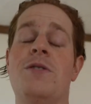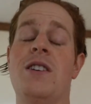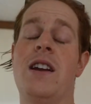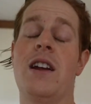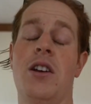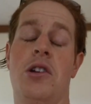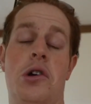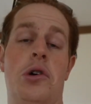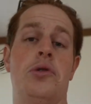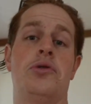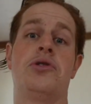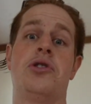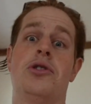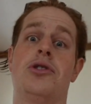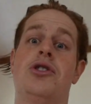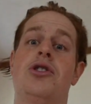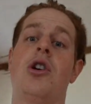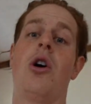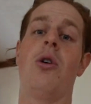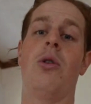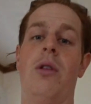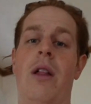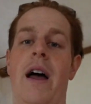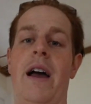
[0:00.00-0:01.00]
And it goes to
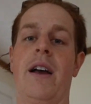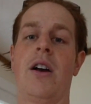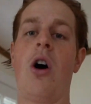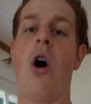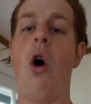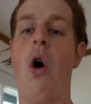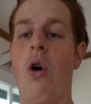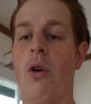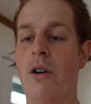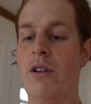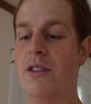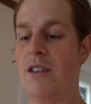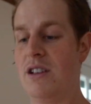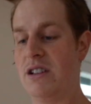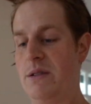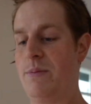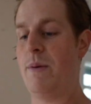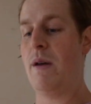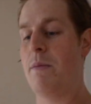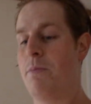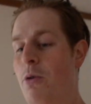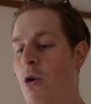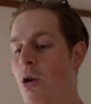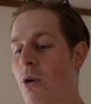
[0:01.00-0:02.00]
show, like, calling these
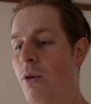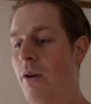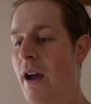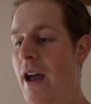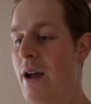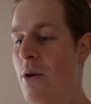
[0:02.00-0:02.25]
people,